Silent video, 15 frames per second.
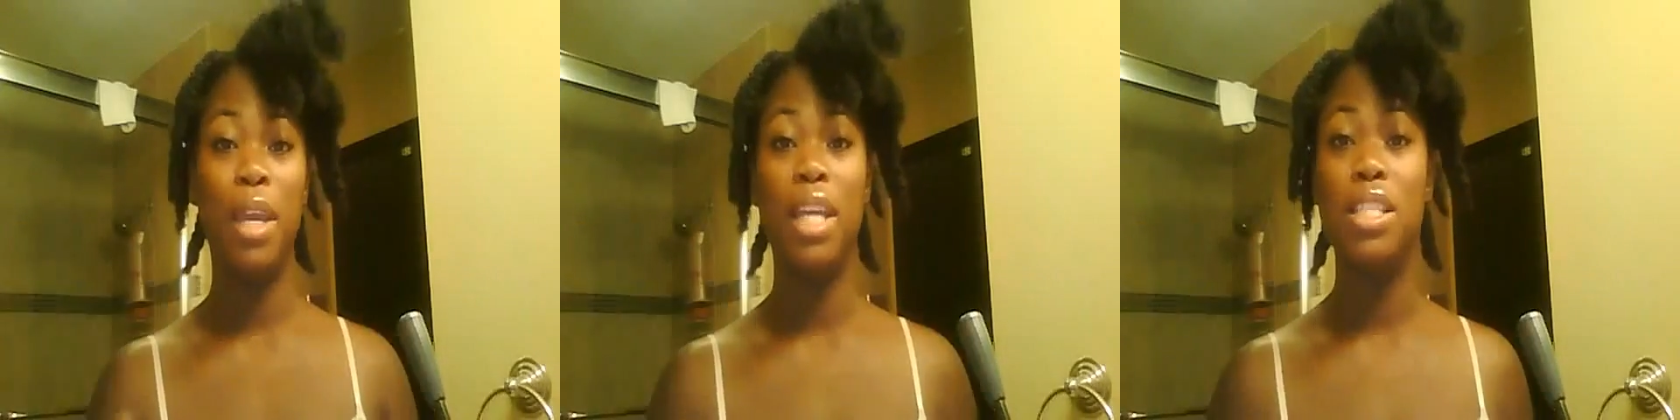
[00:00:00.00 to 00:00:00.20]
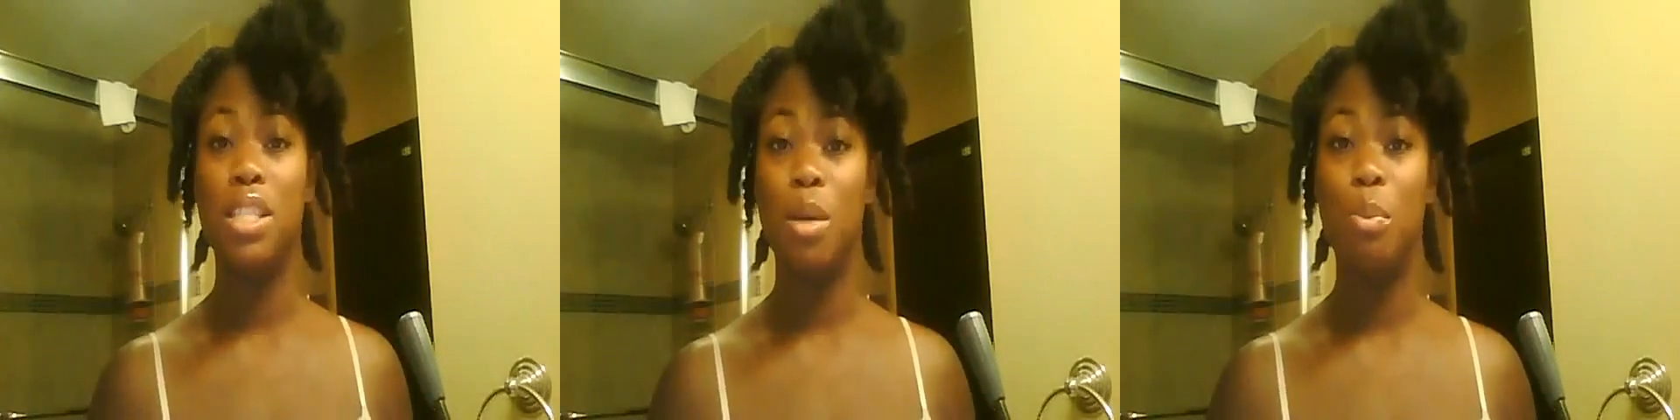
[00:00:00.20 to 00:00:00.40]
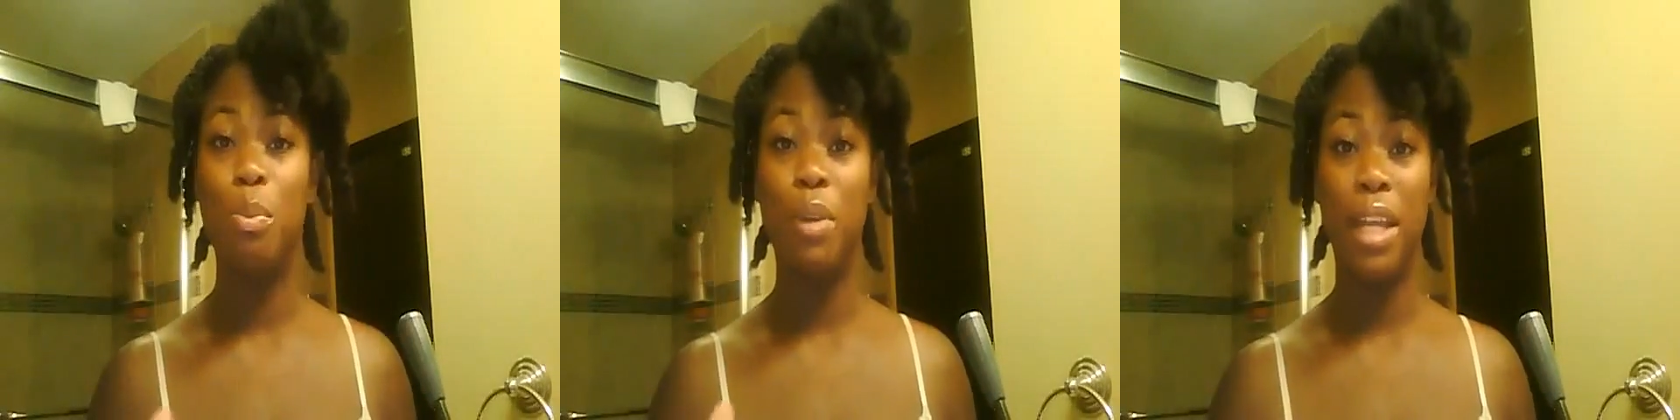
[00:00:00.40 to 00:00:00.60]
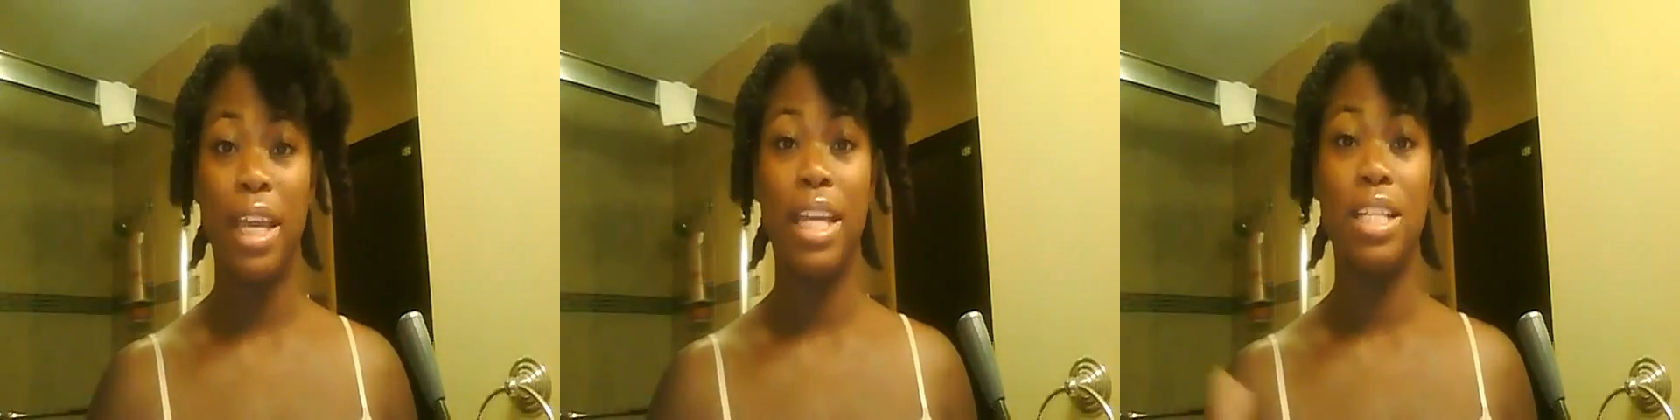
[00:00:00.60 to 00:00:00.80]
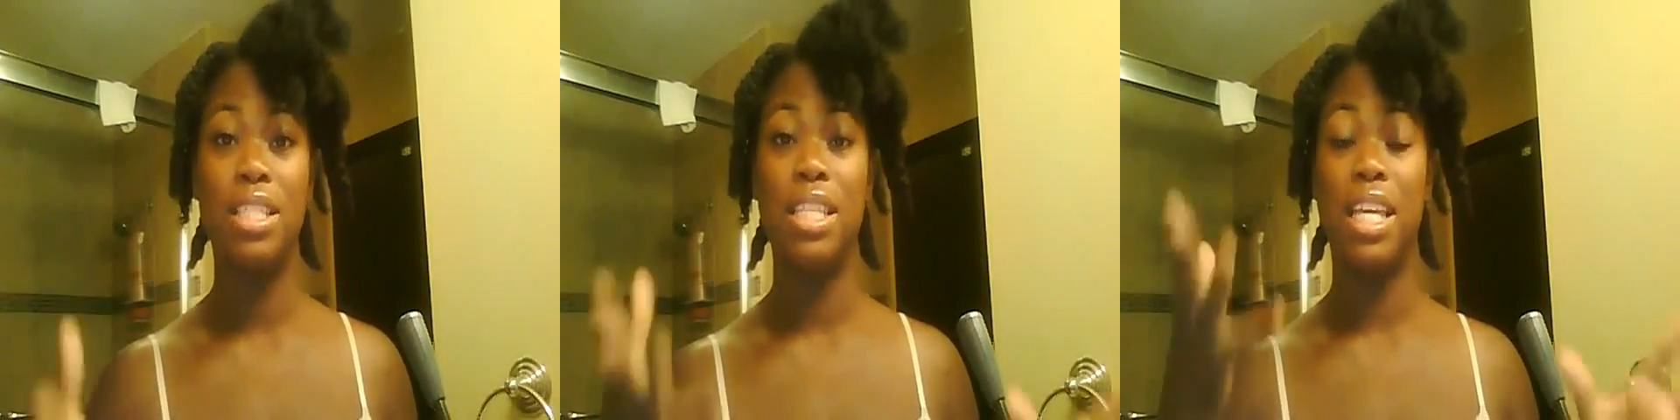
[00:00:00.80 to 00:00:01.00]
biggest
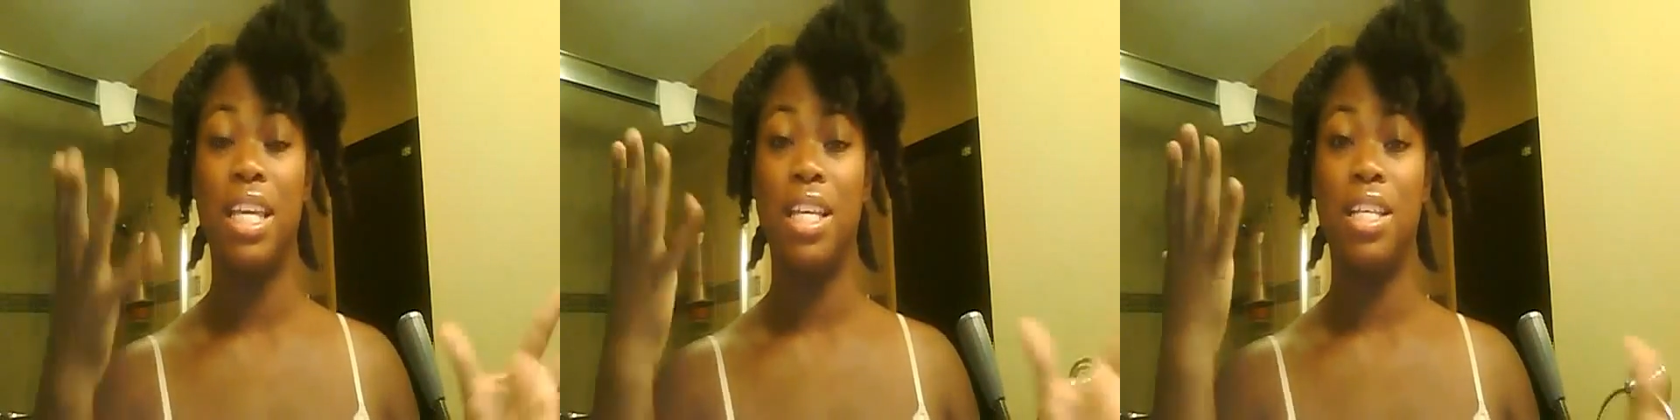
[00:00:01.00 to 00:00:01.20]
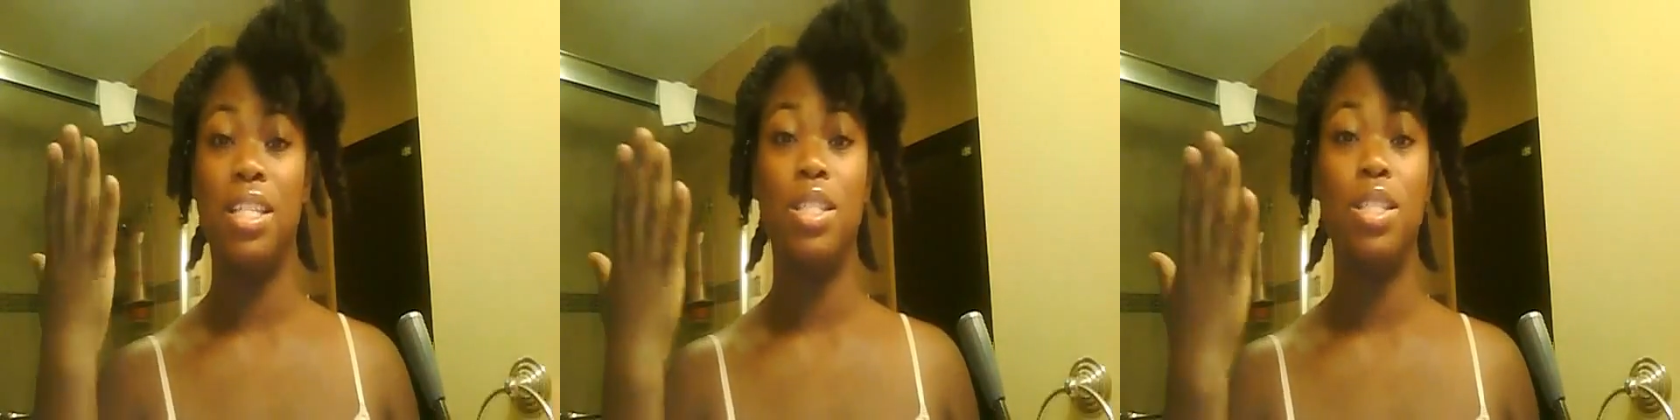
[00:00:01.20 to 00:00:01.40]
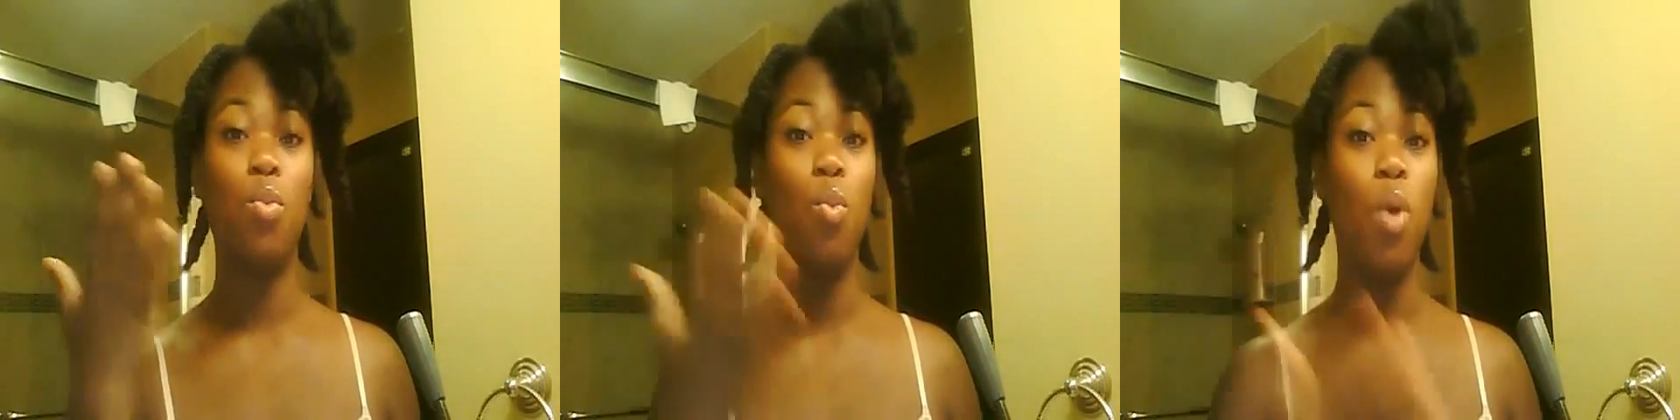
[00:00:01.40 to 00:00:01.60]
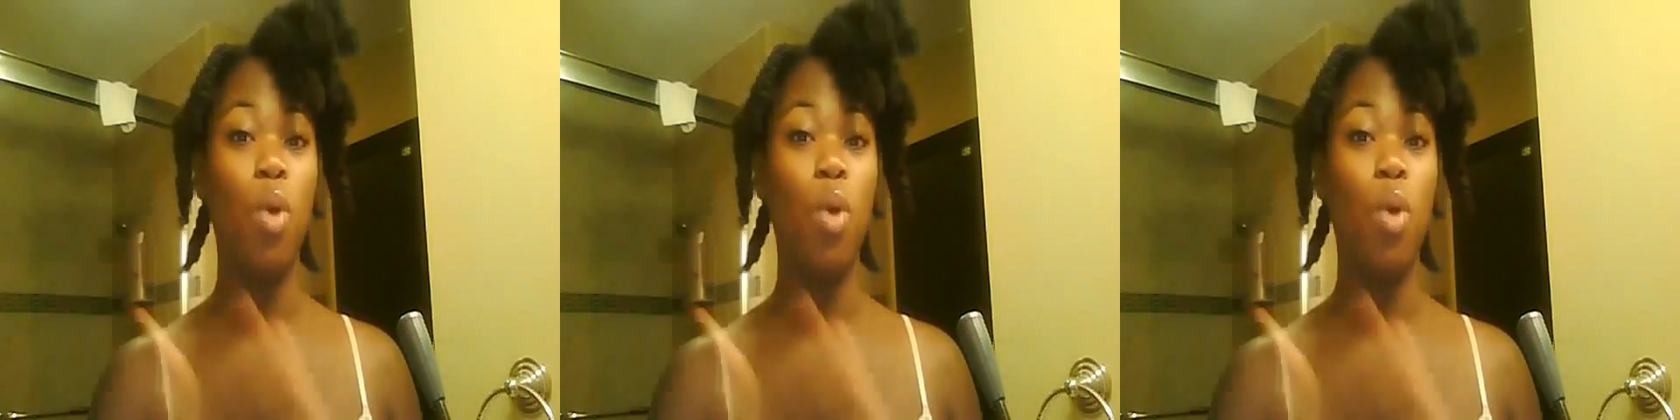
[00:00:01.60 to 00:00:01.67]
complaints is